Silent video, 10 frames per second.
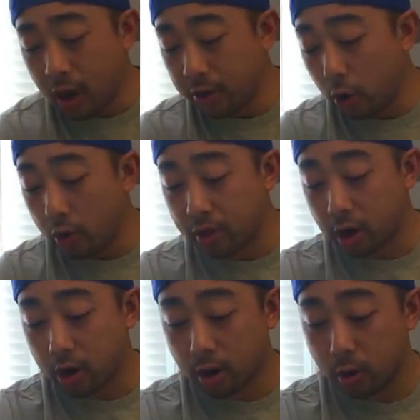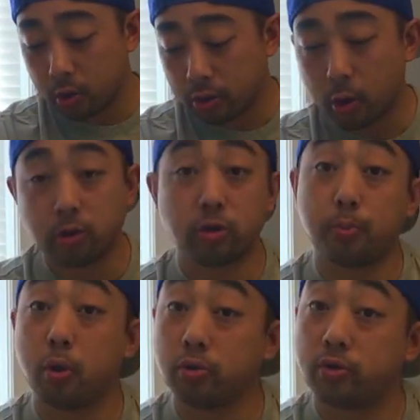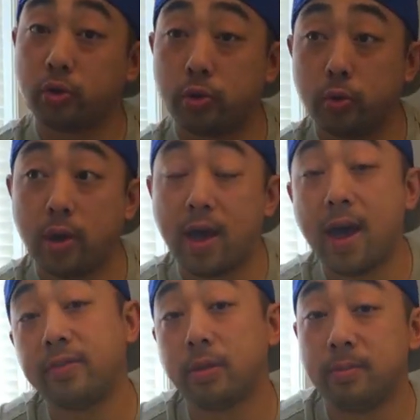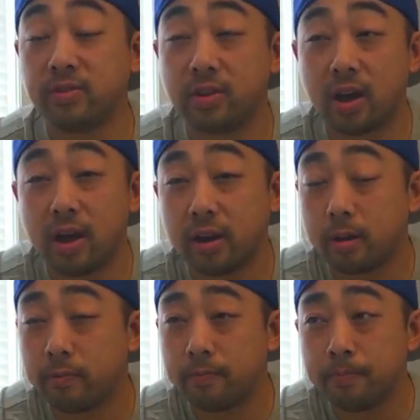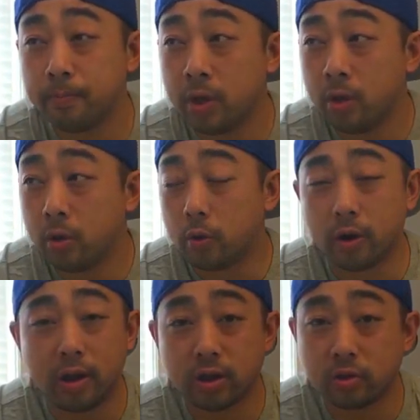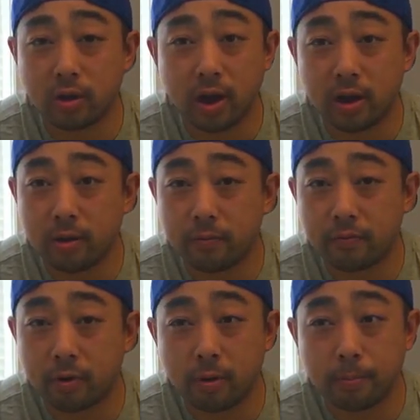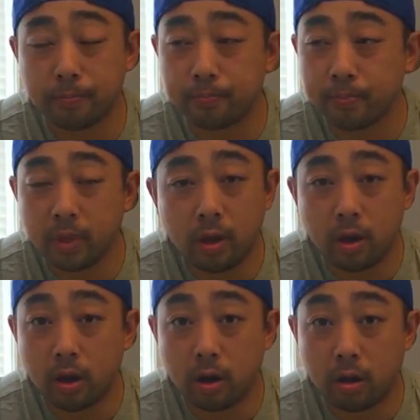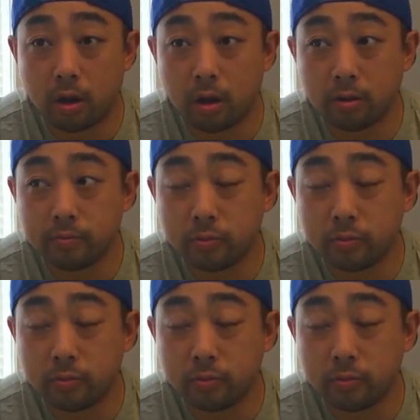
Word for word: I know they're they were supposed to add the missing item or extra item from uh,